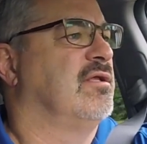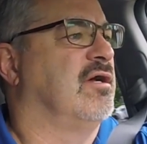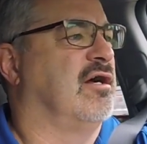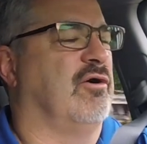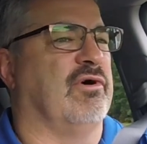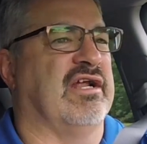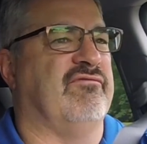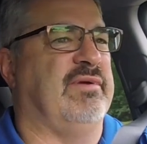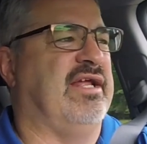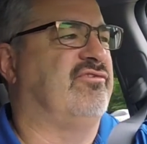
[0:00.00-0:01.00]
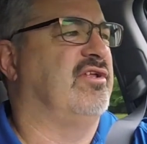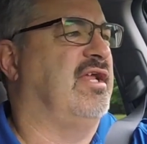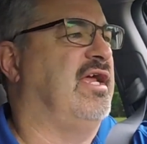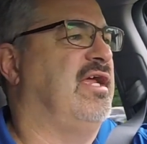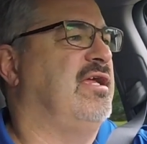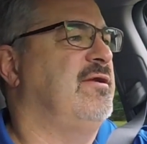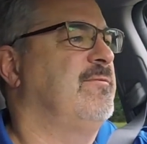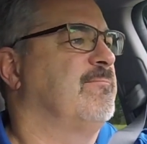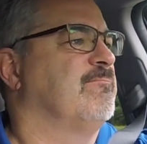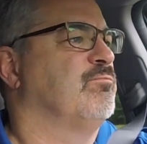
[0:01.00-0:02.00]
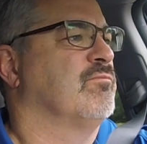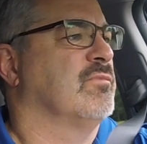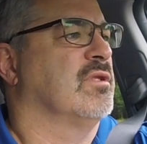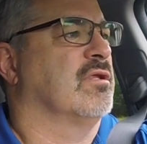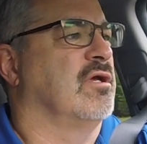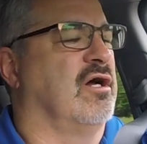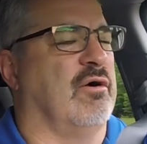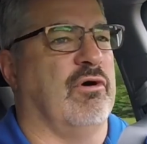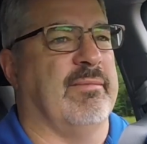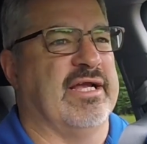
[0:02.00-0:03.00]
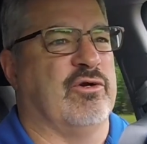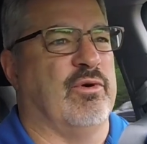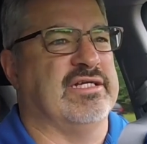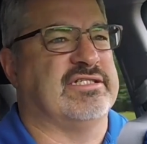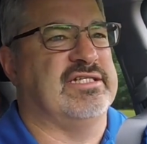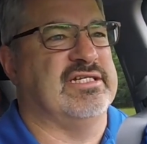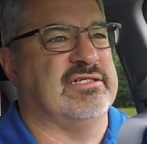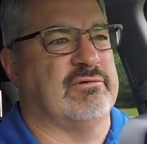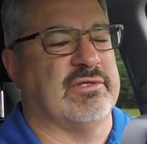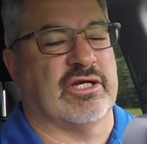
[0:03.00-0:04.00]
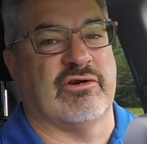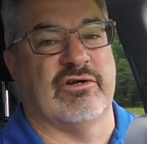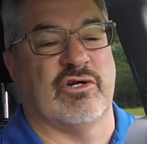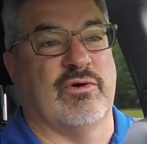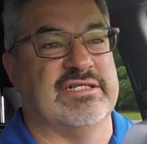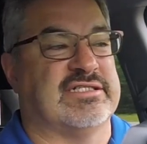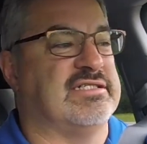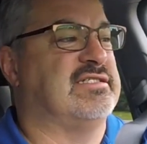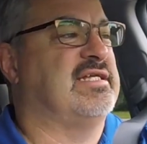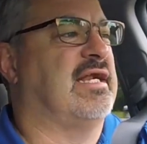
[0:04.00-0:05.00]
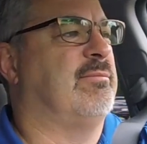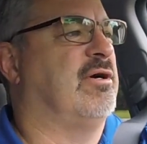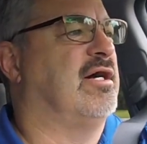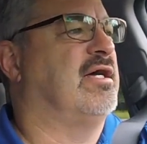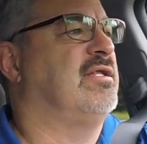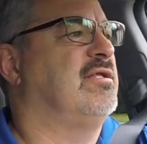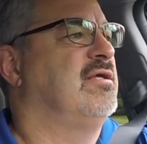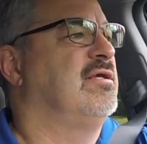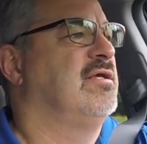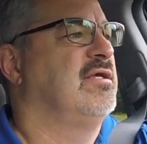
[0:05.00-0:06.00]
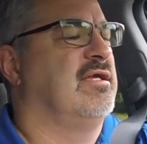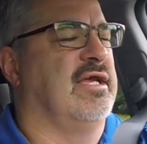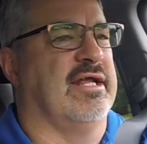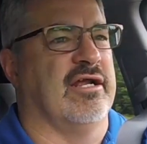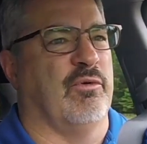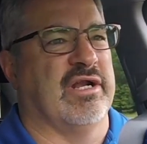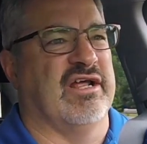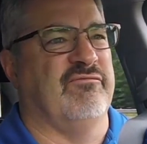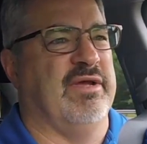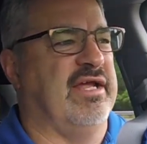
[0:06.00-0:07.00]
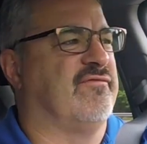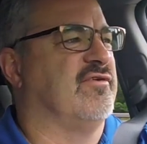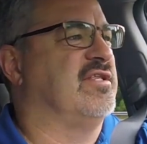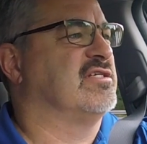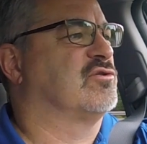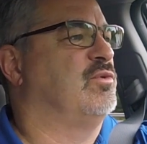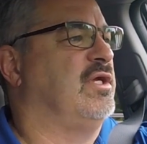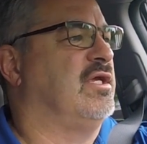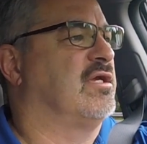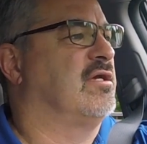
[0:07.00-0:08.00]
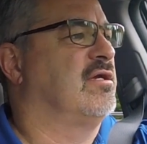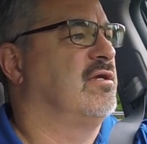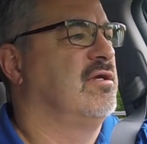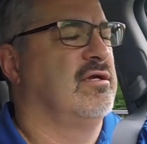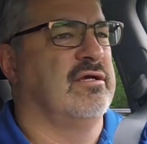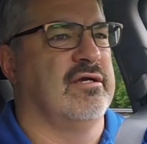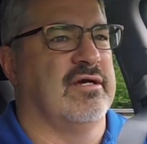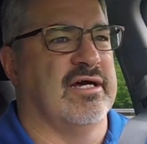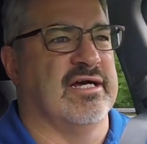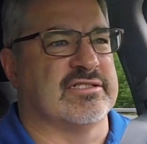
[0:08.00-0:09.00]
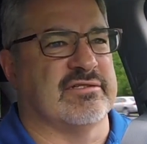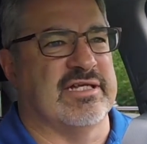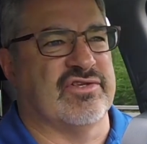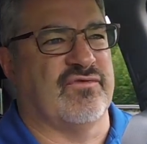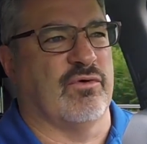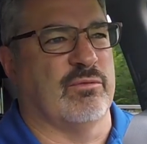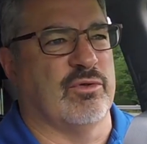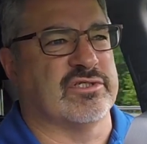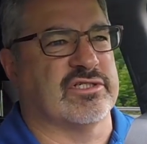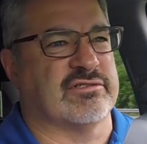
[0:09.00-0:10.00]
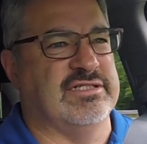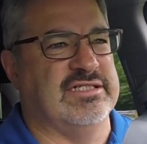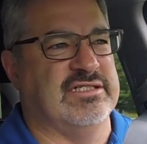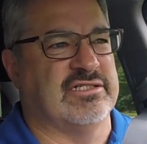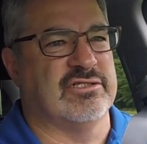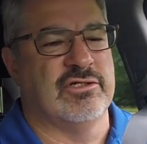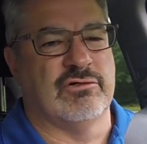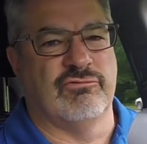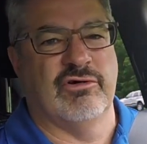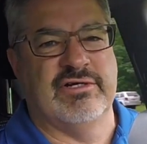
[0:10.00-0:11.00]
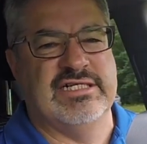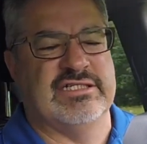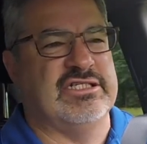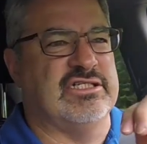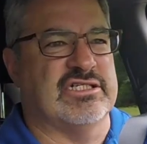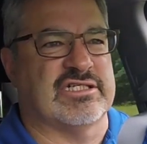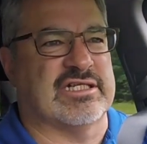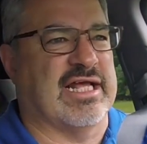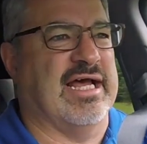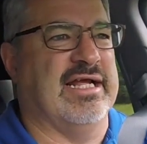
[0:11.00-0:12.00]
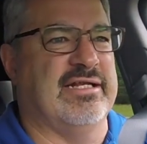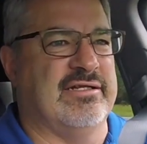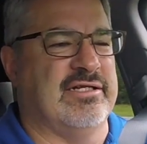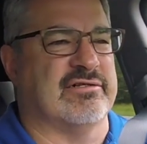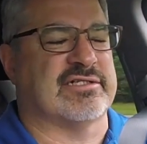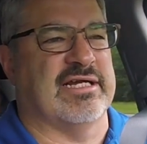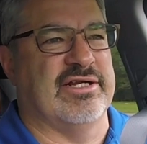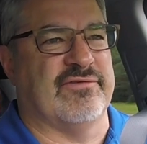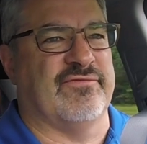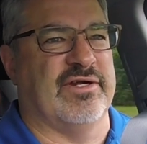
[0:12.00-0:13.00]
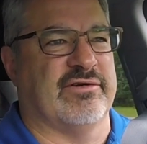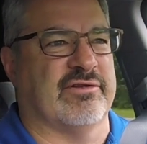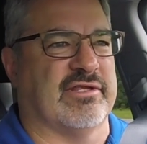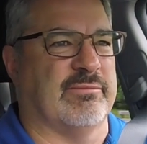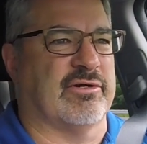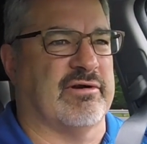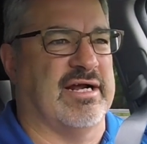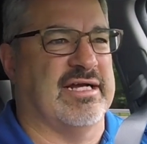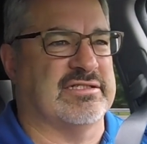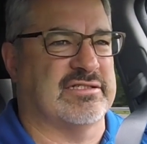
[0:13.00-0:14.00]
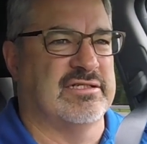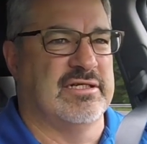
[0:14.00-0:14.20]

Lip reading: what I've made today, what my quest is, what the current quest is that I'm on, and what I've made for this week. So that's four more screens. Real easy, you just slide, you know, slide your finger, thumb across,